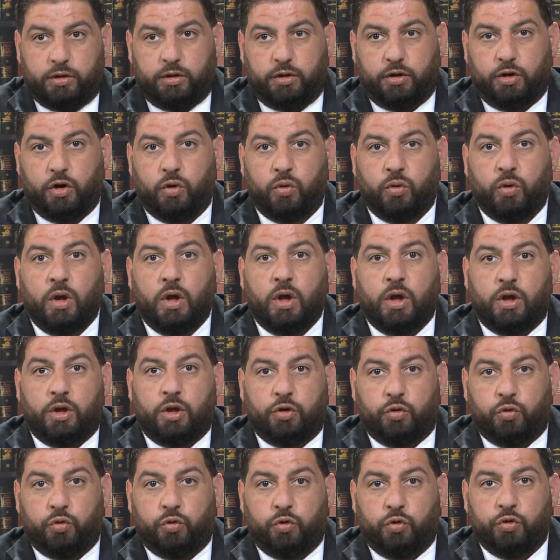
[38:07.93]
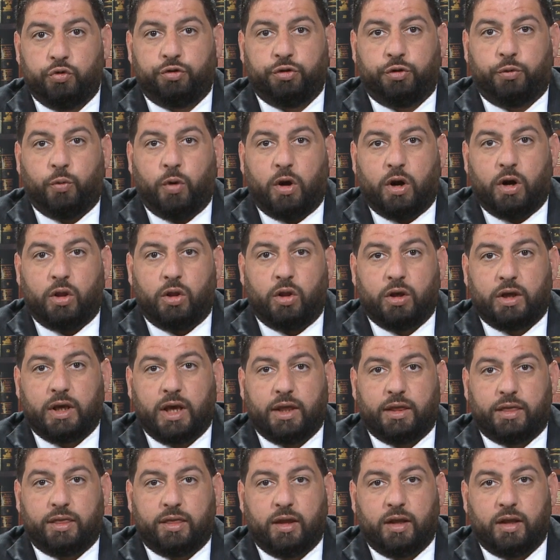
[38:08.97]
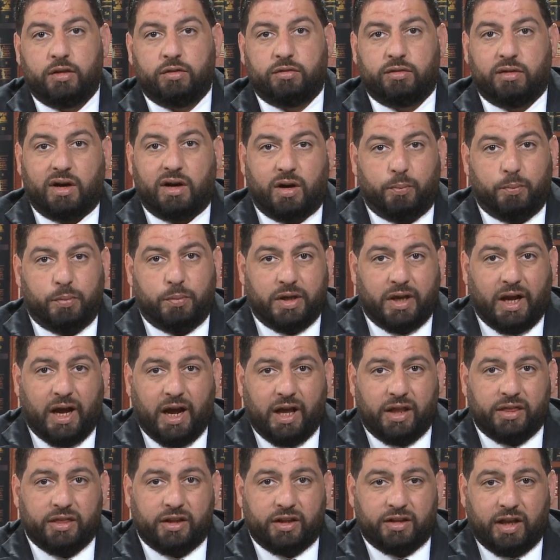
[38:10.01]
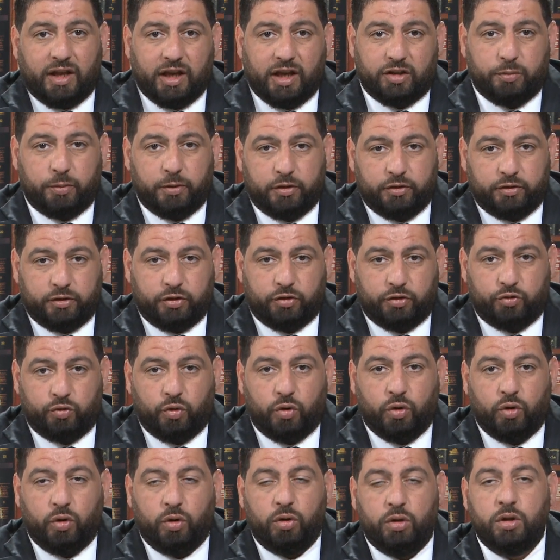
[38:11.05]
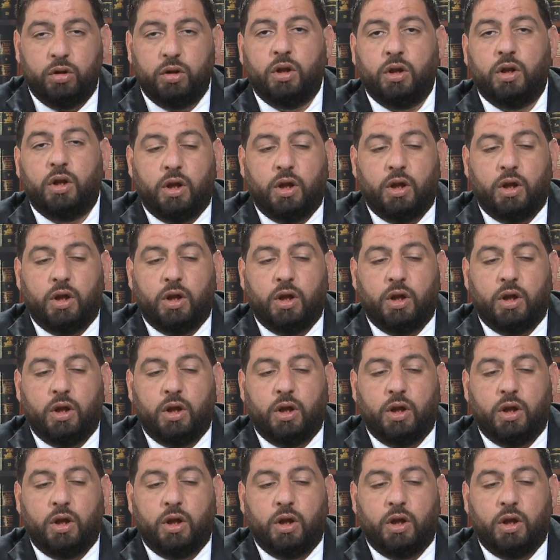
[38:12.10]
You usually want to look at things that are beyond the taxpayer's control